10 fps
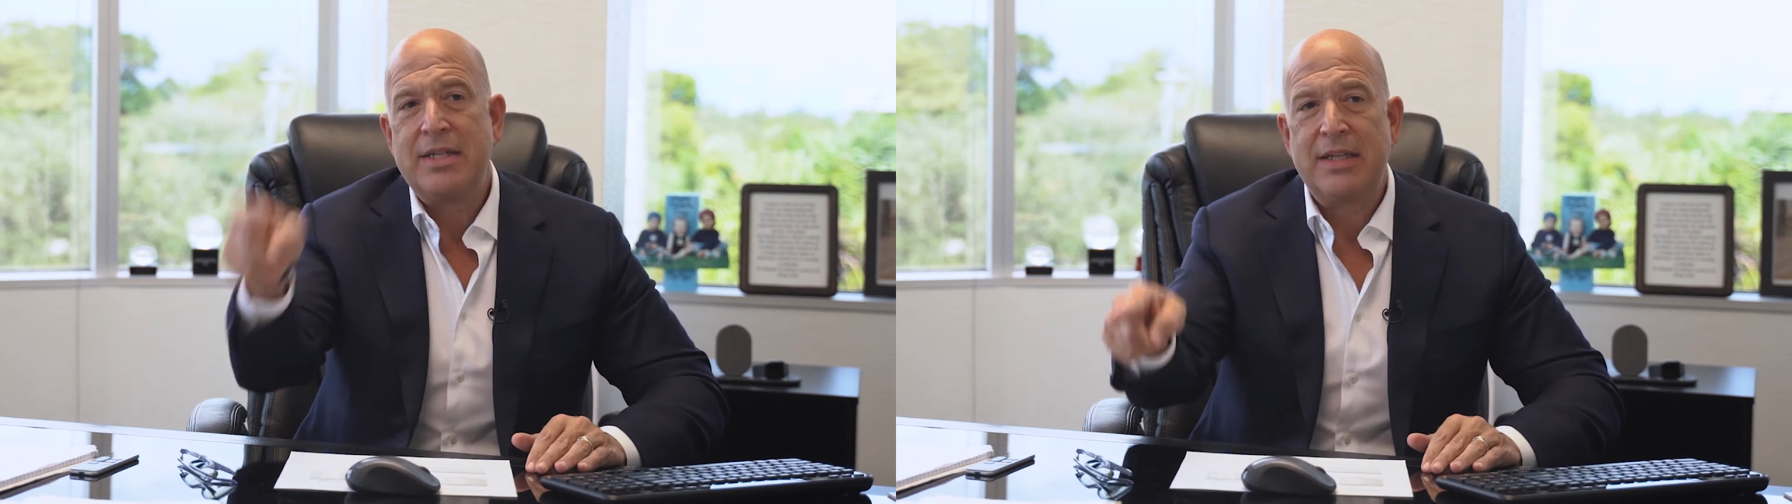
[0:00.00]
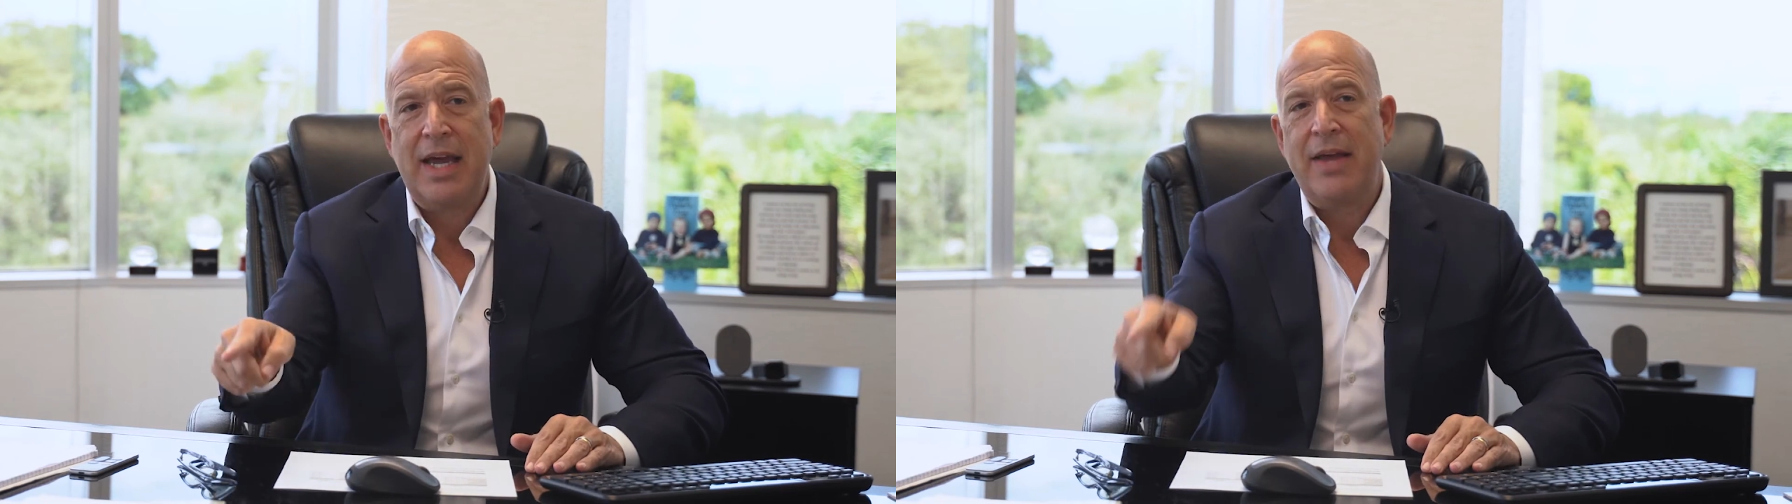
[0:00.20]

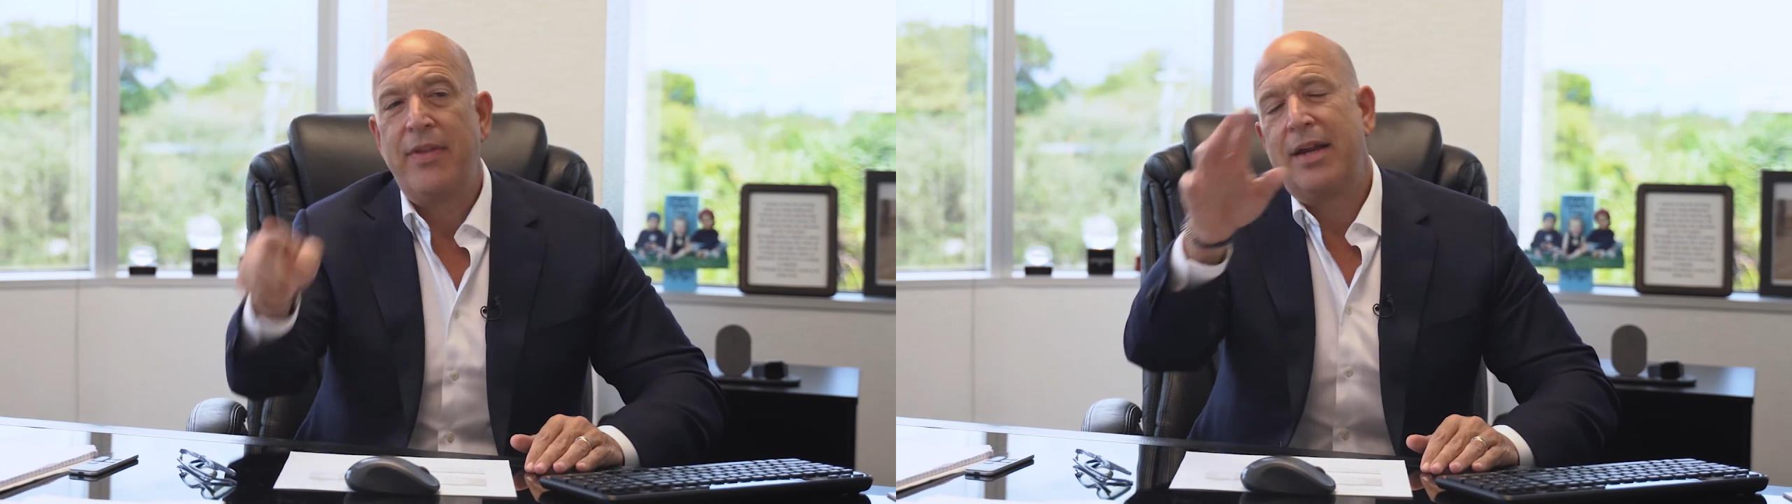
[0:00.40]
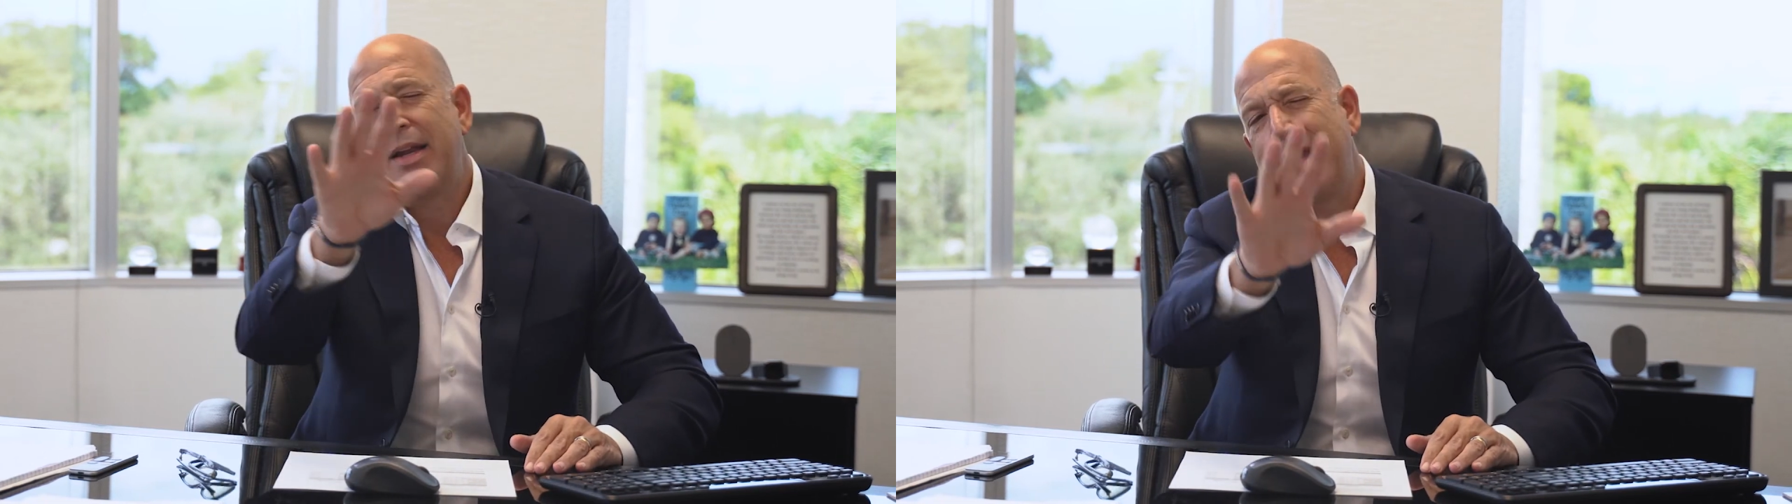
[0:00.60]
again
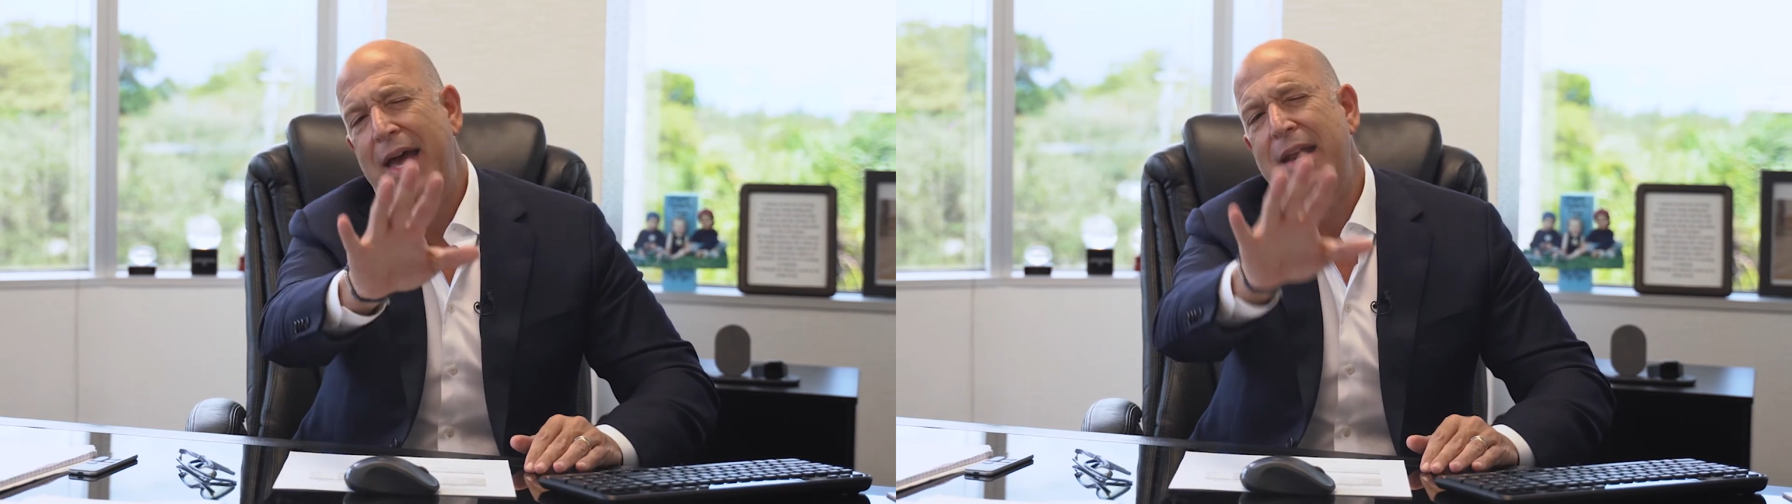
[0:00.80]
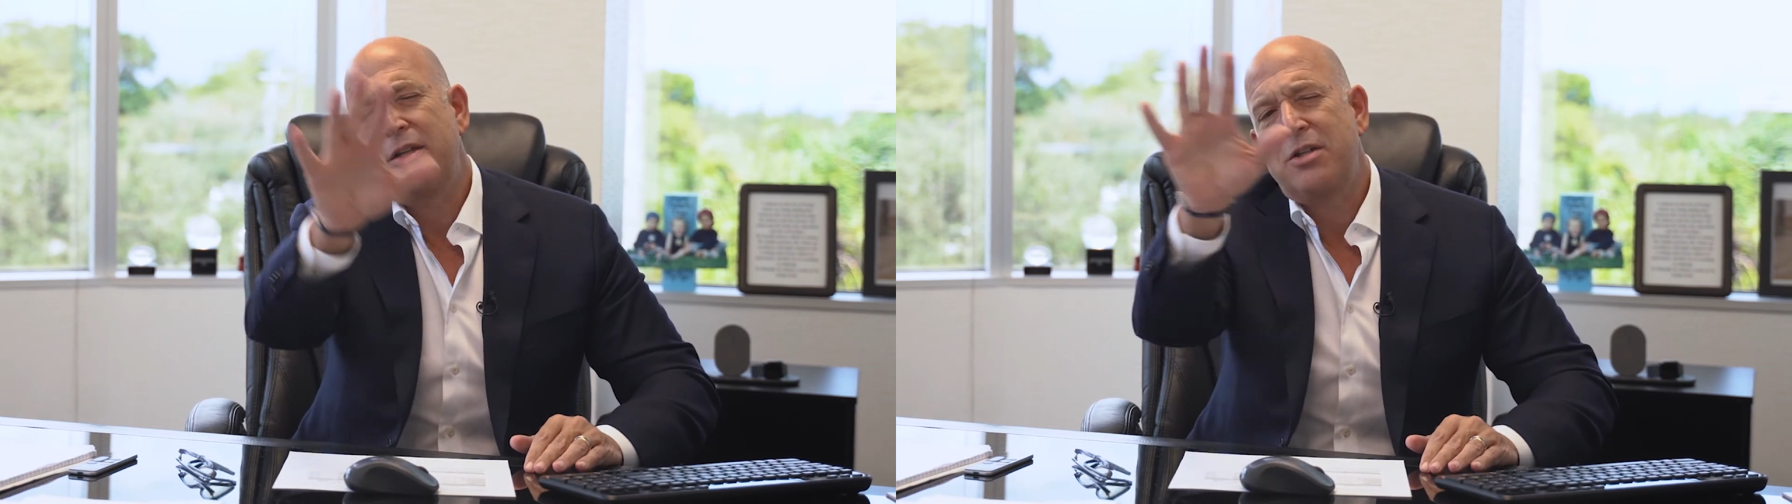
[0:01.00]
that
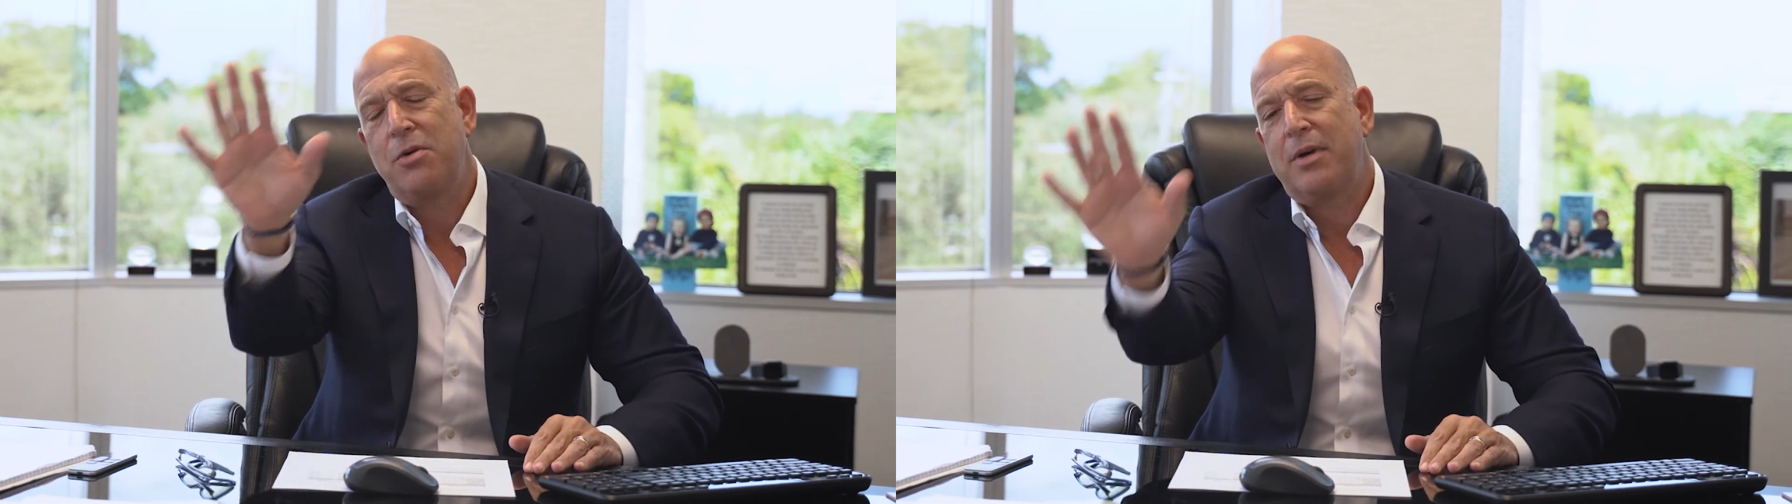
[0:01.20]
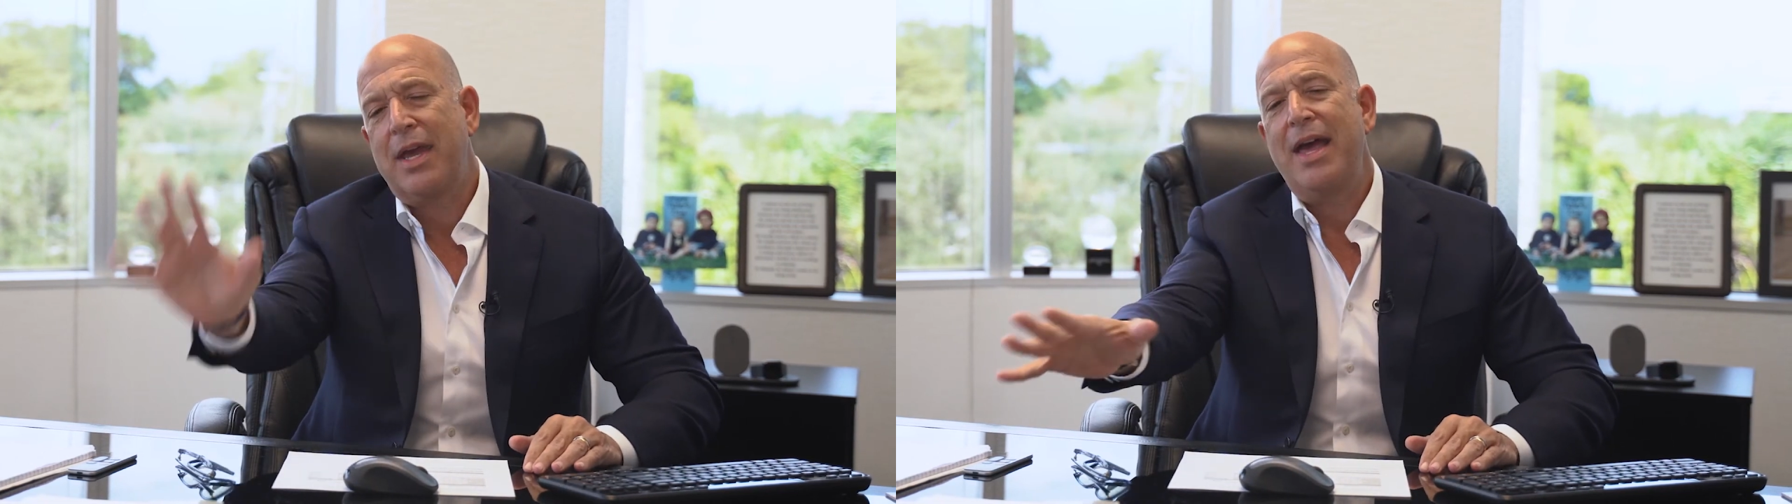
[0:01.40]
again it's
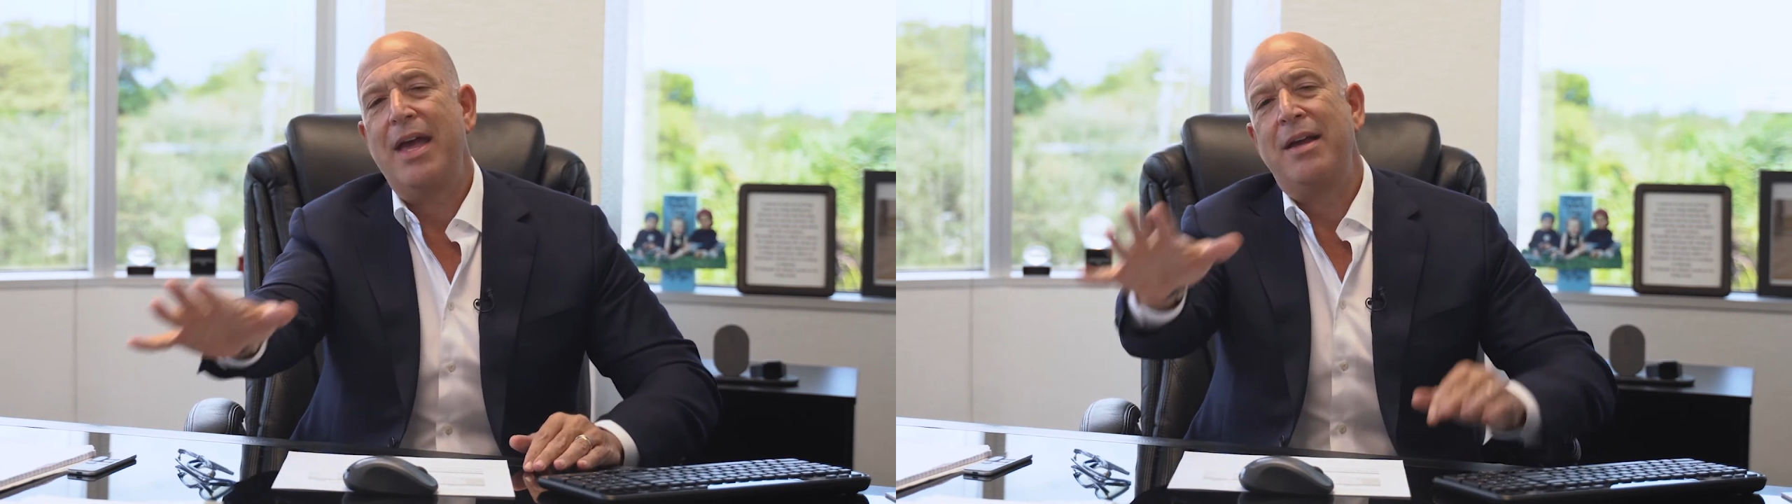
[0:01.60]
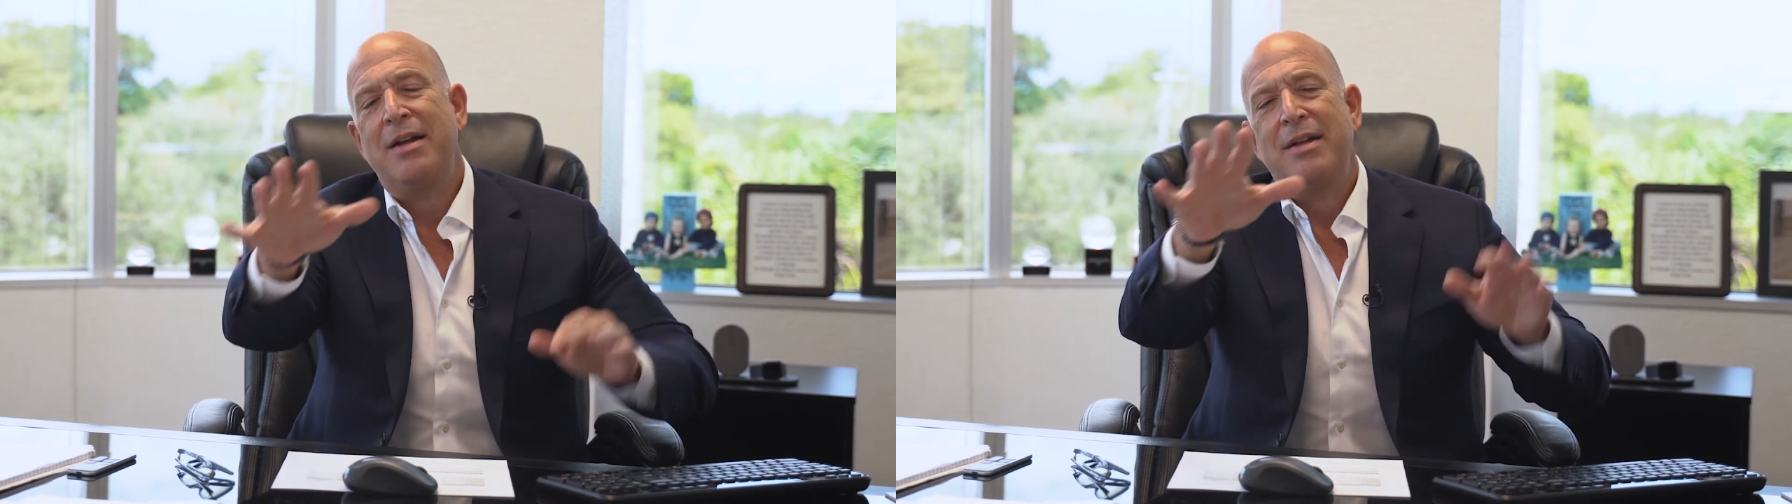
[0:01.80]

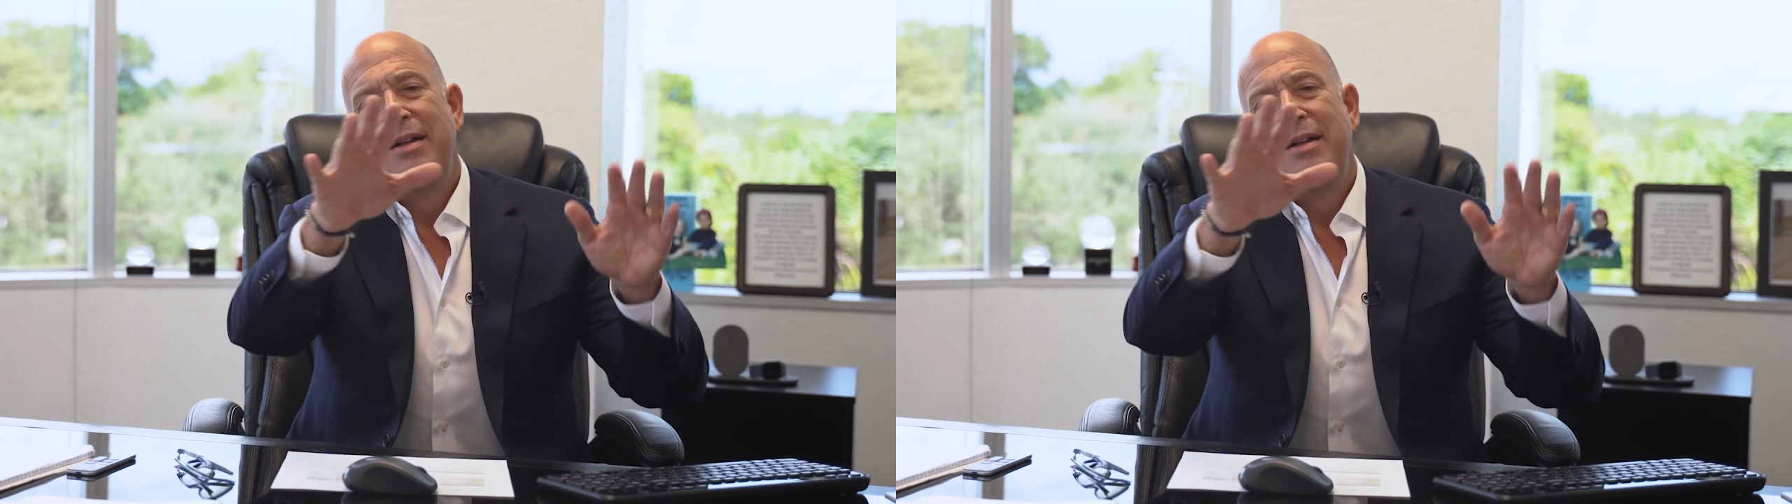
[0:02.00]
okay.